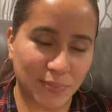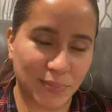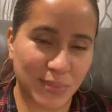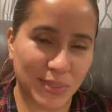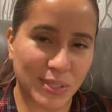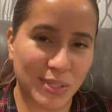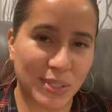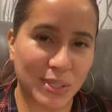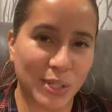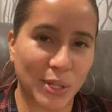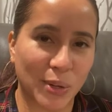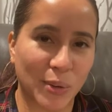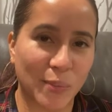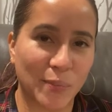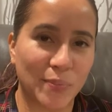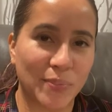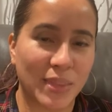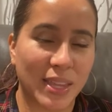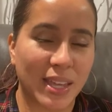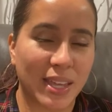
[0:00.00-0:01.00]
So
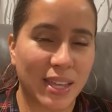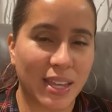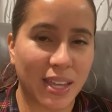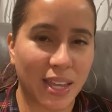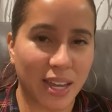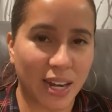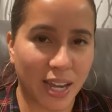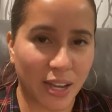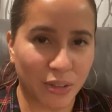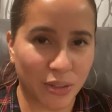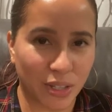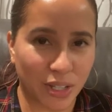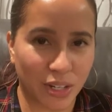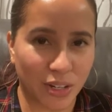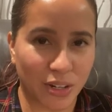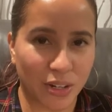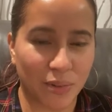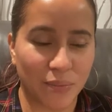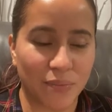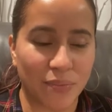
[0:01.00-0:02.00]
get out
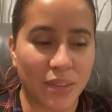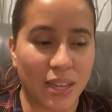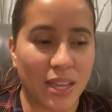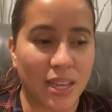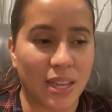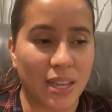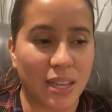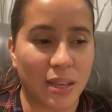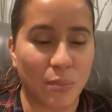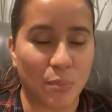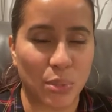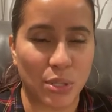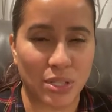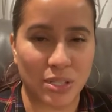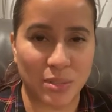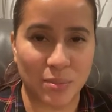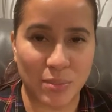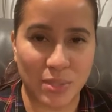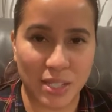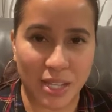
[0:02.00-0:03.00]
there, put
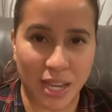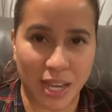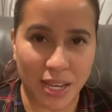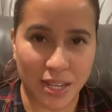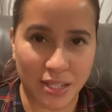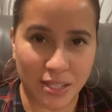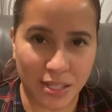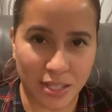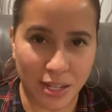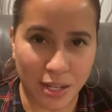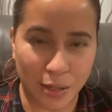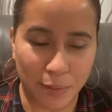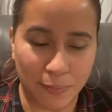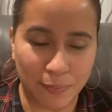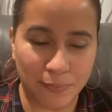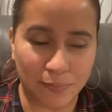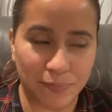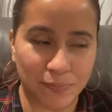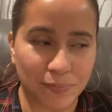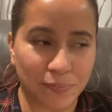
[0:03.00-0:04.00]
some signs up.
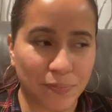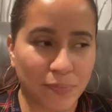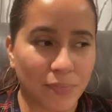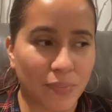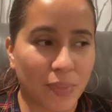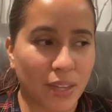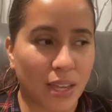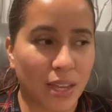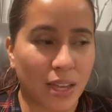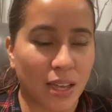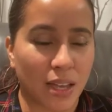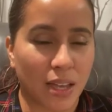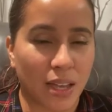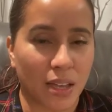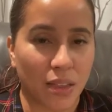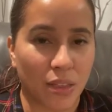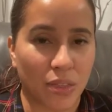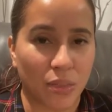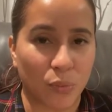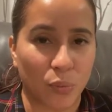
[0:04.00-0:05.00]

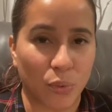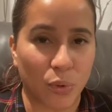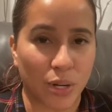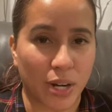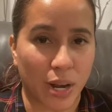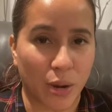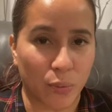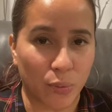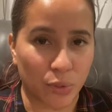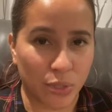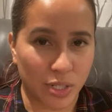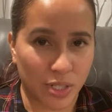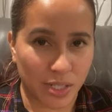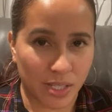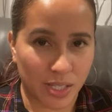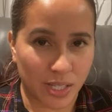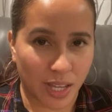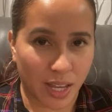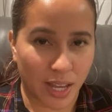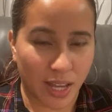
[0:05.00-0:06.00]
What I would
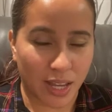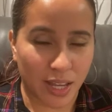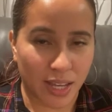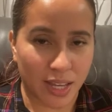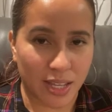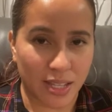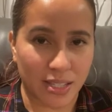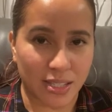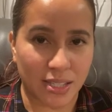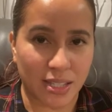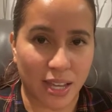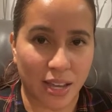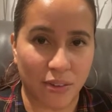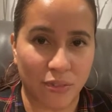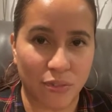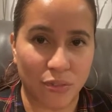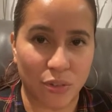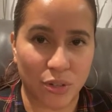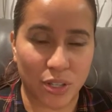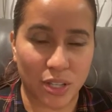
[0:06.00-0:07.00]
say is that
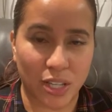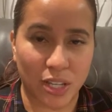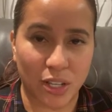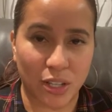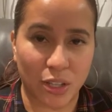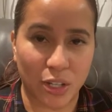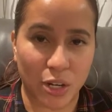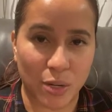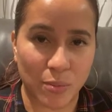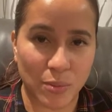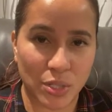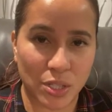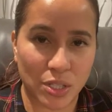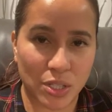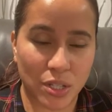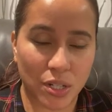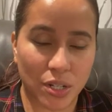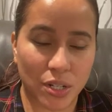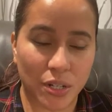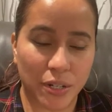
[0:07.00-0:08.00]
for the alarm
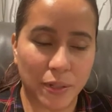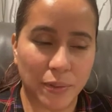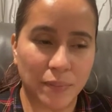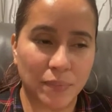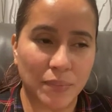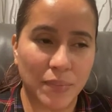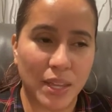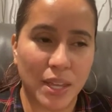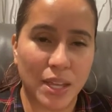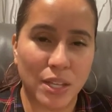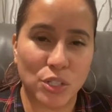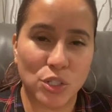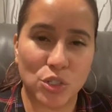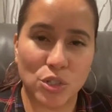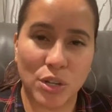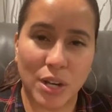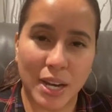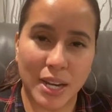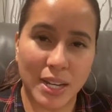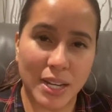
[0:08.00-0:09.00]
sticker,
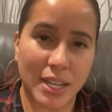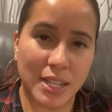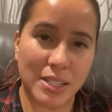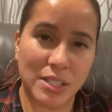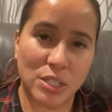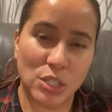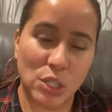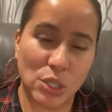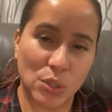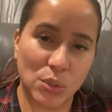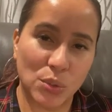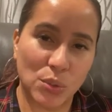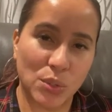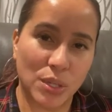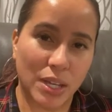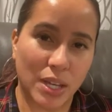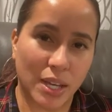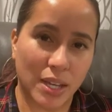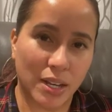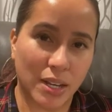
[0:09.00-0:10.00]
try not to
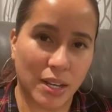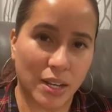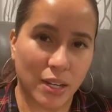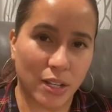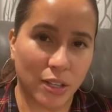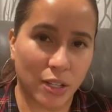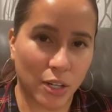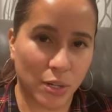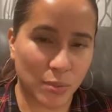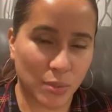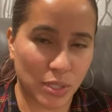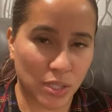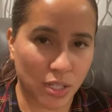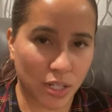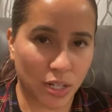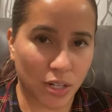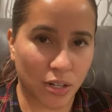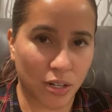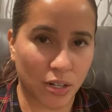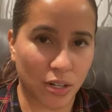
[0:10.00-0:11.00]
get an alarm
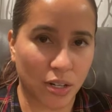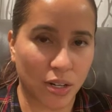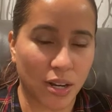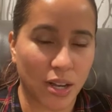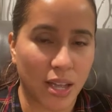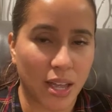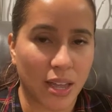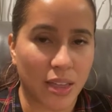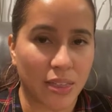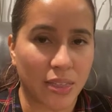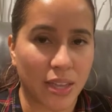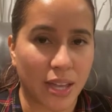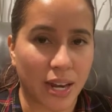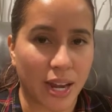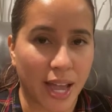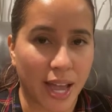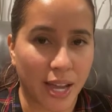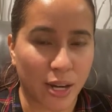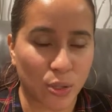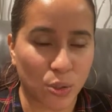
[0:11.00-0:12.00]
sticker that
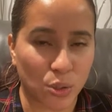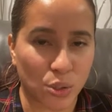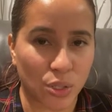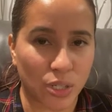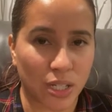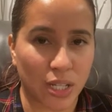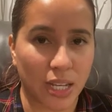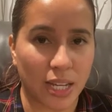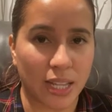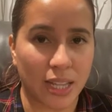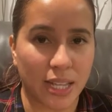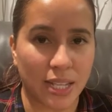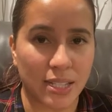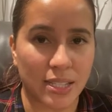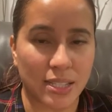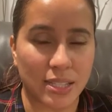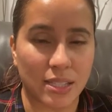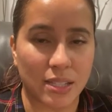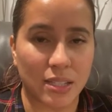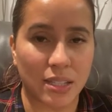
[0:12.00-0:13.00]
actually
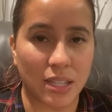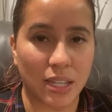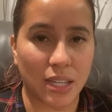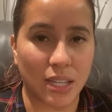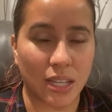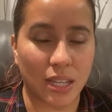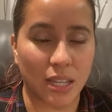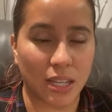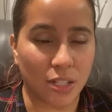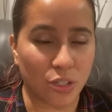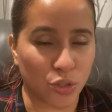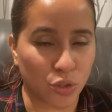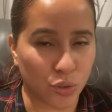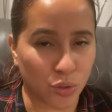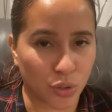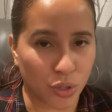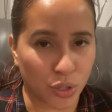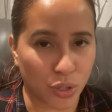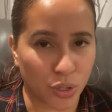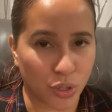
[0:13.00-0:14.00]
lets the
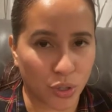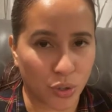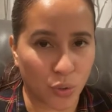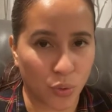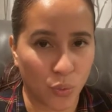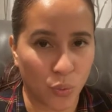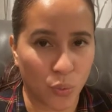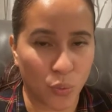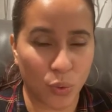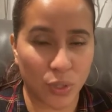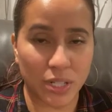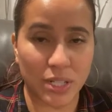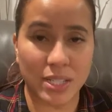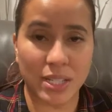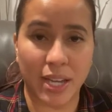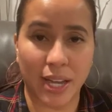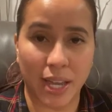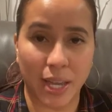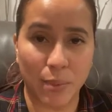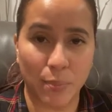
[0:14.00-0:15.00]
intruder know what
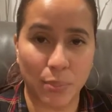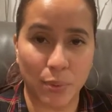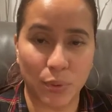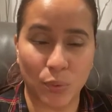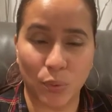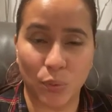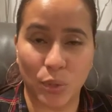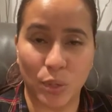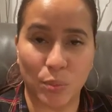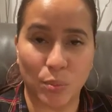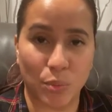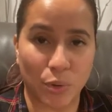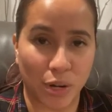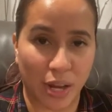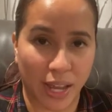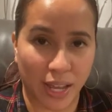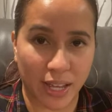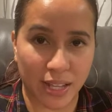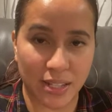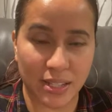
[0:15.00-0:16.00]
type, what
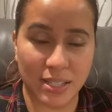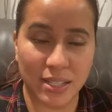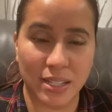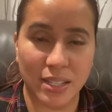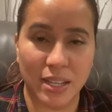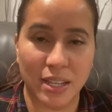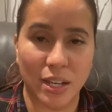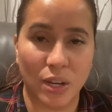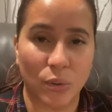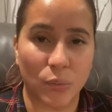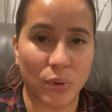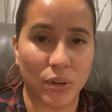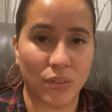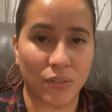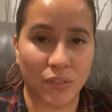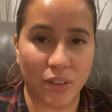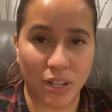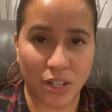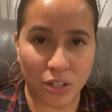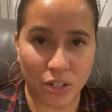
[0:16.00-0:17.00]
brand, what
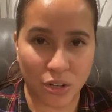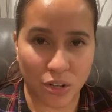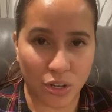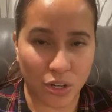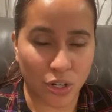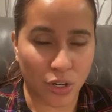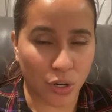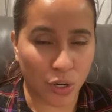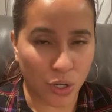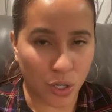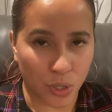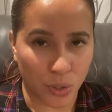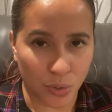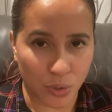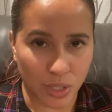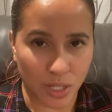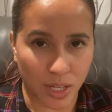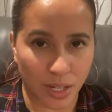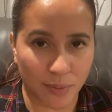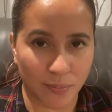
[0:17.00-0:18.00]
vendor you're
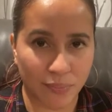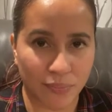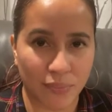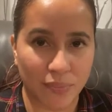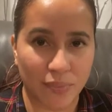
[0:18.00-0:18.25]
using.